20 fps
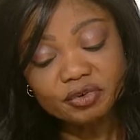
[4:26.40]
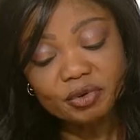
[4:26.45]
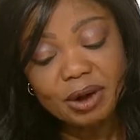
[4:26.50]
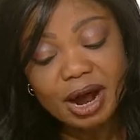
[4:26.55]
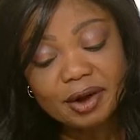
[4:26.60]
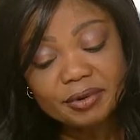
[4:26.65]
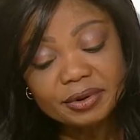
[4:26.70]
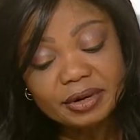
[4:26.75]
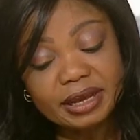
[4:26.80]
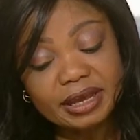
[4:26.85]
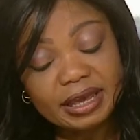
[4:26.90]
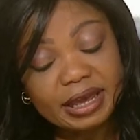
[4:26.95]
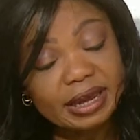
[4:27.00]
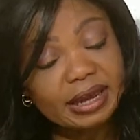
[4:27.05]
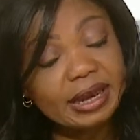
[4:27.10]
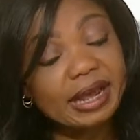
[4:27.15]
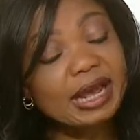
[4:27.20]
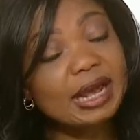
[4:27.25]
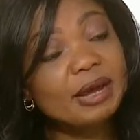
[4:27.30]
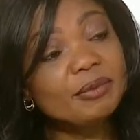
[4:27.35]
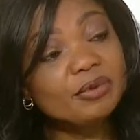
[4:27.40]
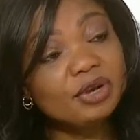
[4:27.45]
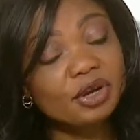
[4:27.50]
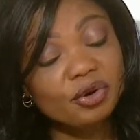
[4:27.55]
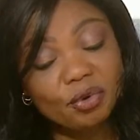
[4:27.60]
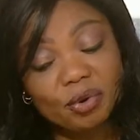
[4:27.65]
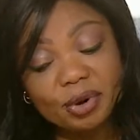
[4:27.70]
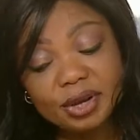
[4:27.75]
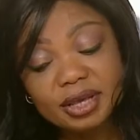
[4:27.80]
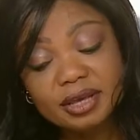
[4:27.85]
how they can help the
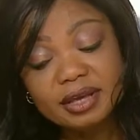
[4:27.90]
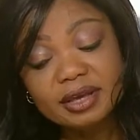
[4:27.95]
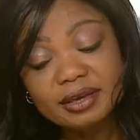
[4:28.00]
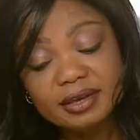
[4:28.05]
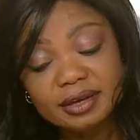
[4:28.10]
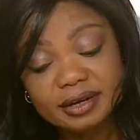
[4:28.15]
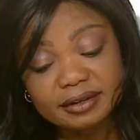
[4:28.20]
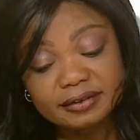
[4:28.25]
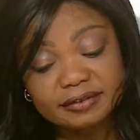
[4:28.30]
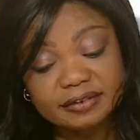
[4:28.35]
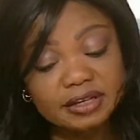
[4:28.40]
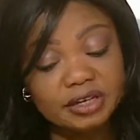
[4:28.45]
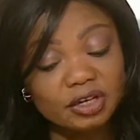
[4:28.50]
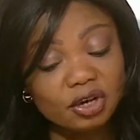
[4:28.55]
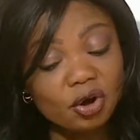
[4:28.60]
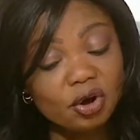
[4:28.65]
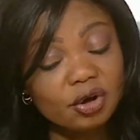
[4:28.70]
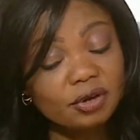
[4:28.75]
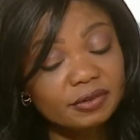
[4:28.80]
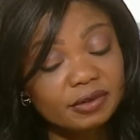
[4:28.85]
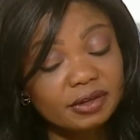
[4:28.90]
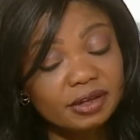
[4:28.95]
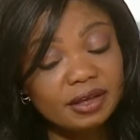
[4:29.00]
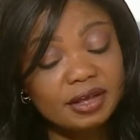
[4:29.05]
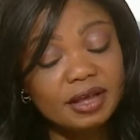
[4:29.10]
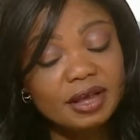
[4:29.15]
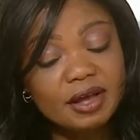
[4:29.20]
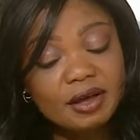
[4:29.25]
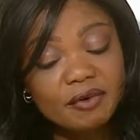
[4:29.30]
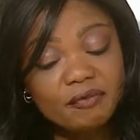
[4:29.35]
Rohingyas in all
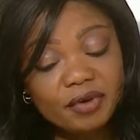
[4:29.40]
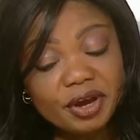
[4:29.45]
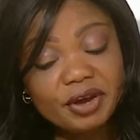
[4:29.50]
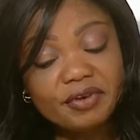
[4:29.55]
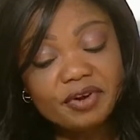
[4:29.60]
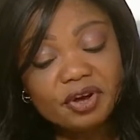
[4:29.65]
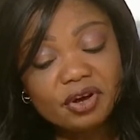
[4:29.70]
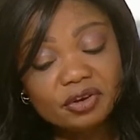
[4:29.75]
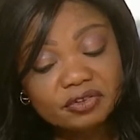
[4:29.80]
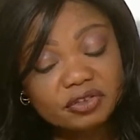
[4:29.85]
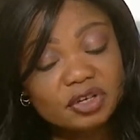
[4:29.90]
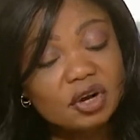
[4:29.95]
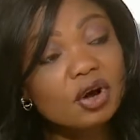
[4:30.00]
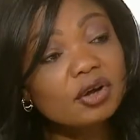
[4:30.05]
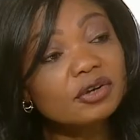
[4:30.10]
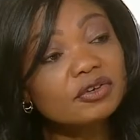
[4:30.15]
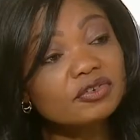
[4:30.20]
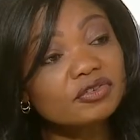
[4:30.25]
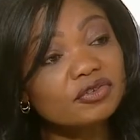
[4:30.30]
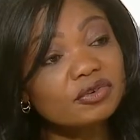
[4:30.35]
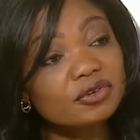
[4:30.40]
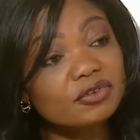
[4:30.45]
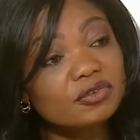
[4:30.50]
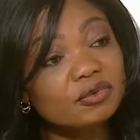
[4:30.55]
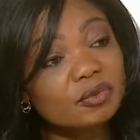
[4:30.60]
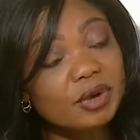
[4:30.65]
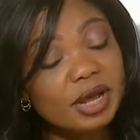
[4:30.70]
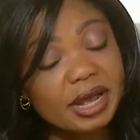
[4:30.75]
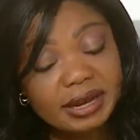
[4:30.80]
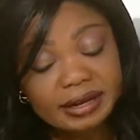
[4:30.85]
the various countries
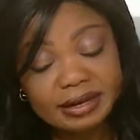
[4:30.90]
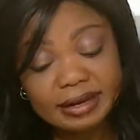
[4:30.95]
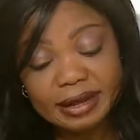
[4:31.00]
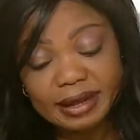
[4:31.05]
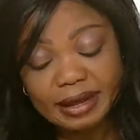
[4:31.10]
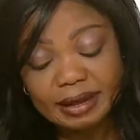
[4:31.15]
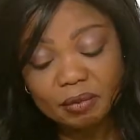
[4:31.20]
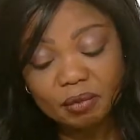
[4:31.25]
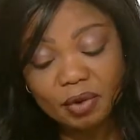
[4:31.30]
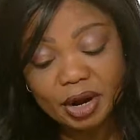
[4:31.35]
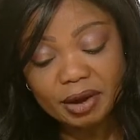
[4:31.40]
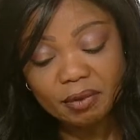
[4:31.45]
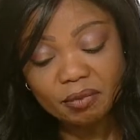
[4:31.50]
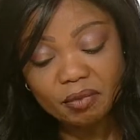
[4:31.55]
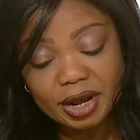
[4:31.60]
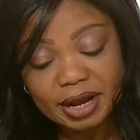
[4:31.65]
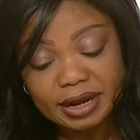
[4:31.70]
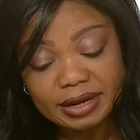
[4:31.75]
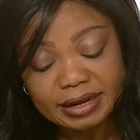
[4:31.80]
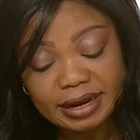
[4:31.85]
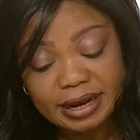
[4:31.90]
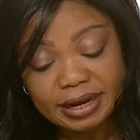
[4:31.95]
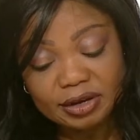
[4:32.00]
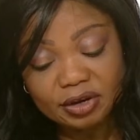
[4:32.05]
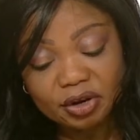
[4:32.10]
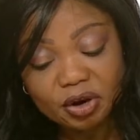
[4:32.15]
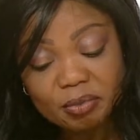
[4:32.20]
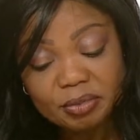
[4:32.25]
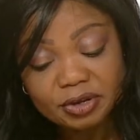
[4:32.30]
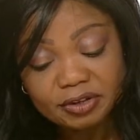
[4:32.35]
where they're
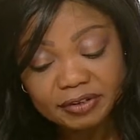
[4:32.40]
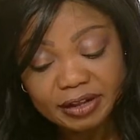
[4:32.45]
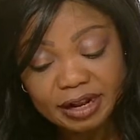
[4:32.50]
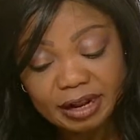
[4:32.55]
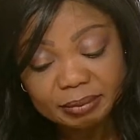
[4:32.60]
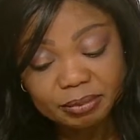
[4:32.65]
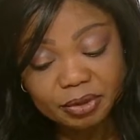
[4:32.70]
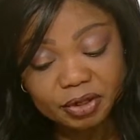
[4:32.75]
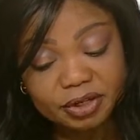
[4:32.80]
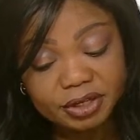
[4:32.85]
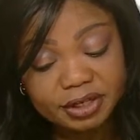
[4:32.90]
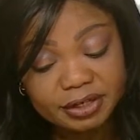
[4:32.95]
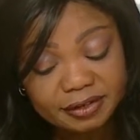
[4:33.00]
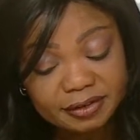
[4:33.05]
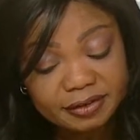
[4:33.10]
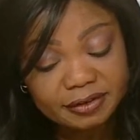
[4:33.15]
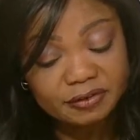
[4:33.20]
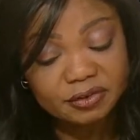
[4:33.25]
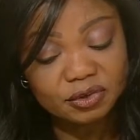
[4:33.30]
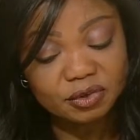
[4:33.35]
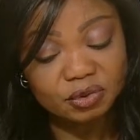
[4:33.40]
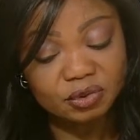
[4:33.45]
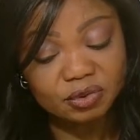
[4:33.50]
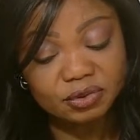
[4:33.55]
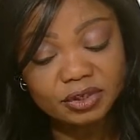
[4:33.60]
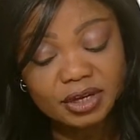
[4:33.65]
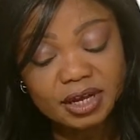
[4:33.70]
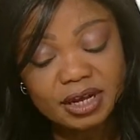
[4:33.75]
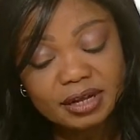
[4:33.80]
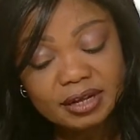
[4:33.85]
domiciled. But it is
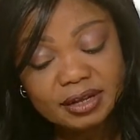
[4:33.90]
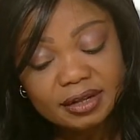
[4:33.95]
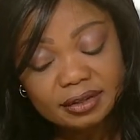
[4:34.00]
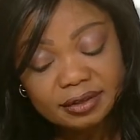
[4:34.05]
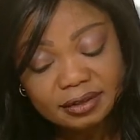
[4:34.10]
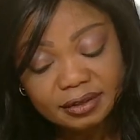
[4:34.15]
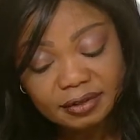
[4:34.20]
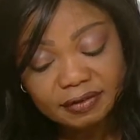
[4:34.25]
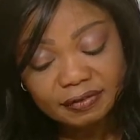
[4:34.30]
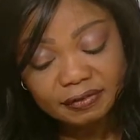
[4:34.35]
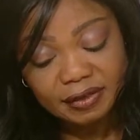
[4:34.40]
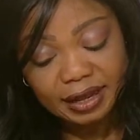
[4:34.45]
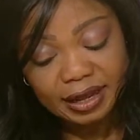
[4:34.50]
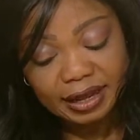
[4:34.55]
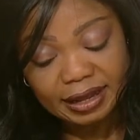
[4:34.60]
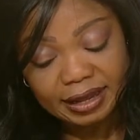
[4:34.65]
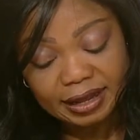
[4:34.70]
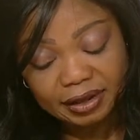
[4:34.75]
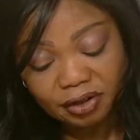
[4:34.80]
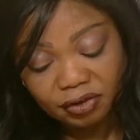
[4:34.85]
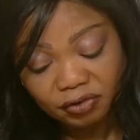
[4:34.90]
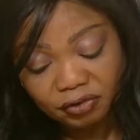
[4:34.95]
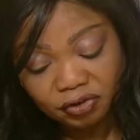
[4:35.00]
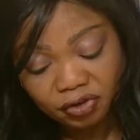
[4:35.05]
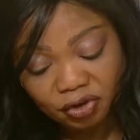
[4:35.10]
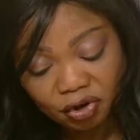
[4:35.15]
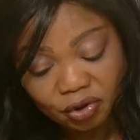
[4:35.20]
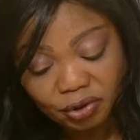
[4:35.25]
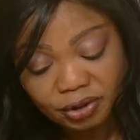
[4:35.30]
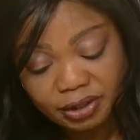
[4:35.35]
good. This,
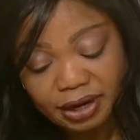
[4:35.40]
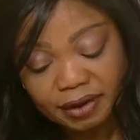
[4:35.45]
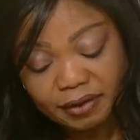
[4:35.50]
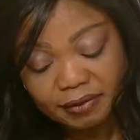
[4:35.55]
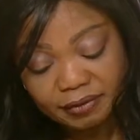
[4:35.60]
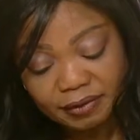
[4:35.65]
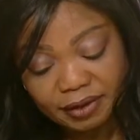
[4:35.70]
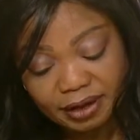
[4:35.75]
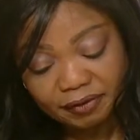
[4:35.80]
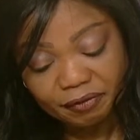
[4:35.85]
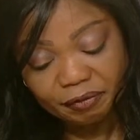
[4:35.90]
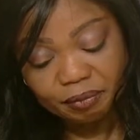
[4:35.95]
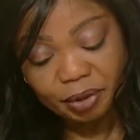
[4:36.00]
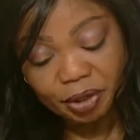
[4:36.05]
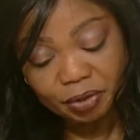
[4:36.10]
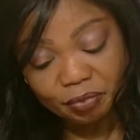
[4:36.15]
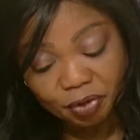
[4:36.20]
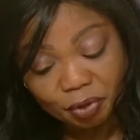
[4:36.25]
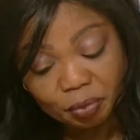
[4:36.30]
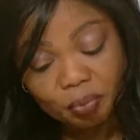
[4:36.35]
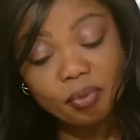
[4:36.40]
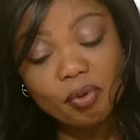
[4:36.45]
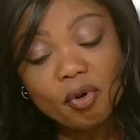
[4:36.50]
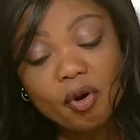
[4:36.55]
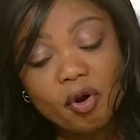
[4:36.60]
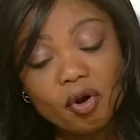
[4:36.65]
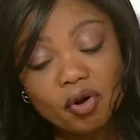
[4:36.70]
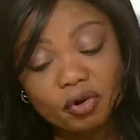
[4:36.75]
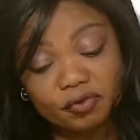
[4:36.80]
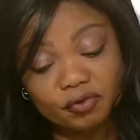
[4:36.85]
though there have been
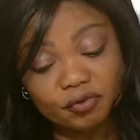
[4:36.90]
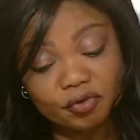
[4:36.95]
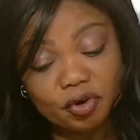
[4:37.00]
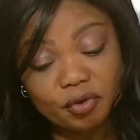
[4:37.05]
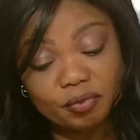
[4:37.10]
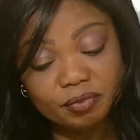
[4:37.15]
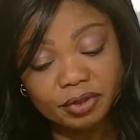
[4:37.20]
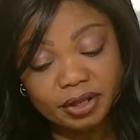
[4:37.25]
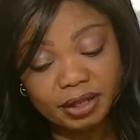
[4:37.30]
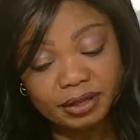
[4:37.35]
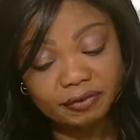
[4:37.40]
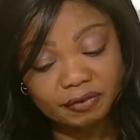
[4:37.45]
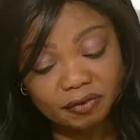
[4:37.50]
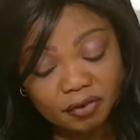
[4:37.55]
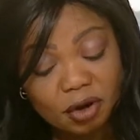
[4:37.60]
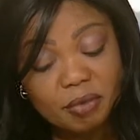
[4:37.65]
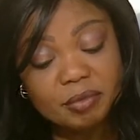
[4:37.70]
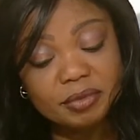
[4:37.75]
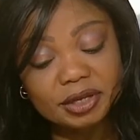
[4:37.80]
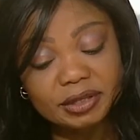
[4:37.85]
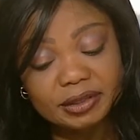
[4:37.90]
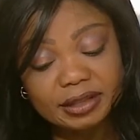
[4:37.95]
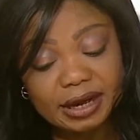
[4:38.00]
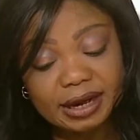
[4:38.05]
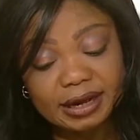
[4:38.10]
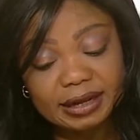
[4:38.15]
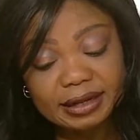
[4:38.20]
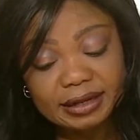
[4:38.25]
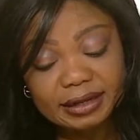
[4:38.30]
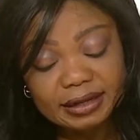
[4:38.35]
reports from the summit
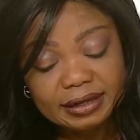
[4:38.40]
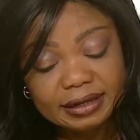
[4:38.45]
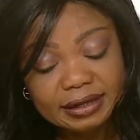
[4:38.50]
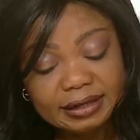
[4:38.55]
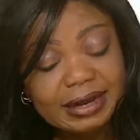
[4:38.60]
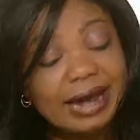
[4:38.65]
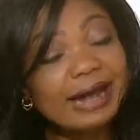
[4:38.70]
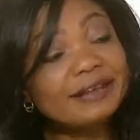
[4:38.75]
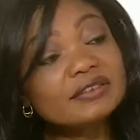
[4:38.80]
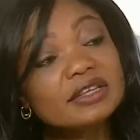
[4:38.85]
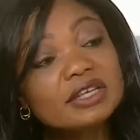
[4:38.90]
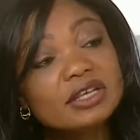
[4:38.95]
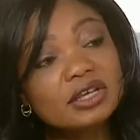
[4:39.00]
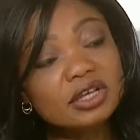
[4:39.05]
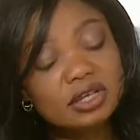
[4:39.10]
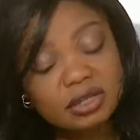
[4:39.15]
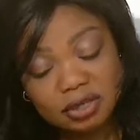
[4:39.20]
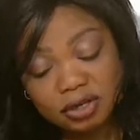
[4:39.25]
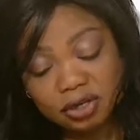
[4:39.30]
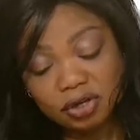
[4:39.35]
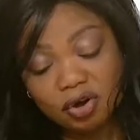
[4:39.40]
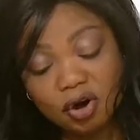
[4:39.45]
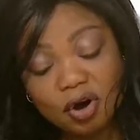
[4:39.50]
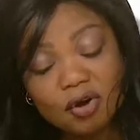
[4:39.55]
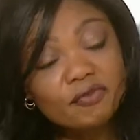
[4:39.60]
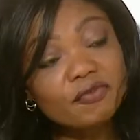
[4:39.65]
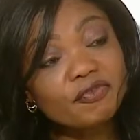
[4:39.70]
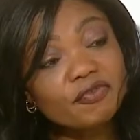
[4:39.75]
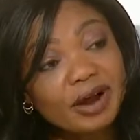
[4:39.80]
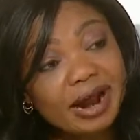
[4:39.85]
that it hasn't
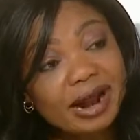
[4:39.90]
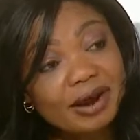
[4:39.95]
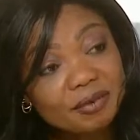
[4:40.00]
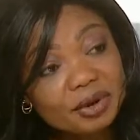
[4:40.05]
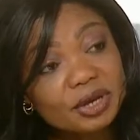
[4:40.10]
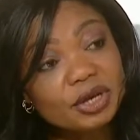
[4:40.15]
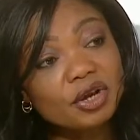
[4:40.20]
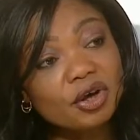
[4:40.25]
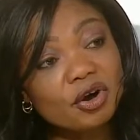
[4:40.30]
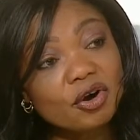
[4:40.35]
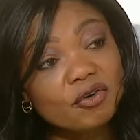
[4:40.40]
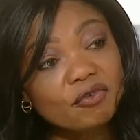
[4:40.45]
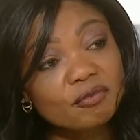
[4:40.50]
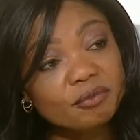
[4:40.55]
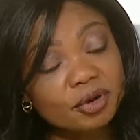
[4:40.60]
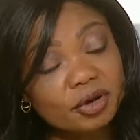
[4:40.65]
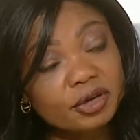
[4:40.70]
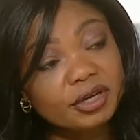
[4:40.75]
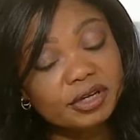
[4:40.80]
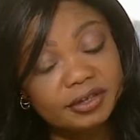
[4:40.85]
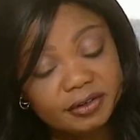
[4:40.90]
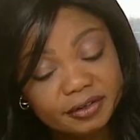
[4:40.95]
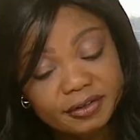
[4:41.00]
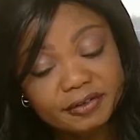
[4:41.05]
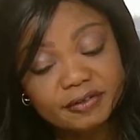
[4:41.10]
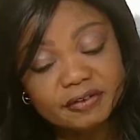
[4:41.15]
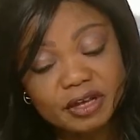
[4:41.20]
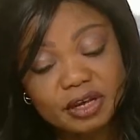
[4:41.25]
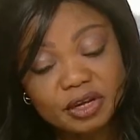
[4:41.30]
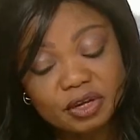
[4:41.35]
gone far enough, but it
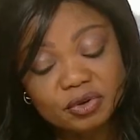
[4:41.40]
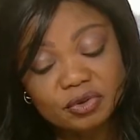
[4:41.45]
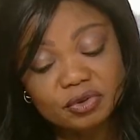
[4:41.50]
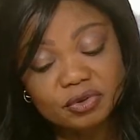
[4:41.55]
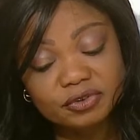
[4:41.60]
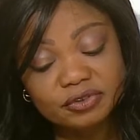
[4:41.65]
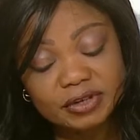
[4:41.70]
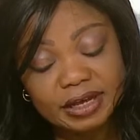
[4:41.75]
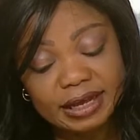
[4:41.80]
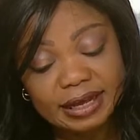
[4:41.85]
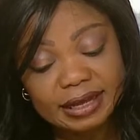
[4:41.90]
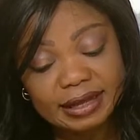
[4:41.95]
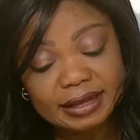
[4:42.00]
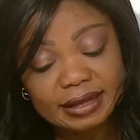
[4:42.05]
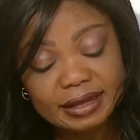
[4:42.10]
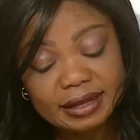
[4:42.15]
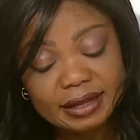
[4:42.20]
is a good. It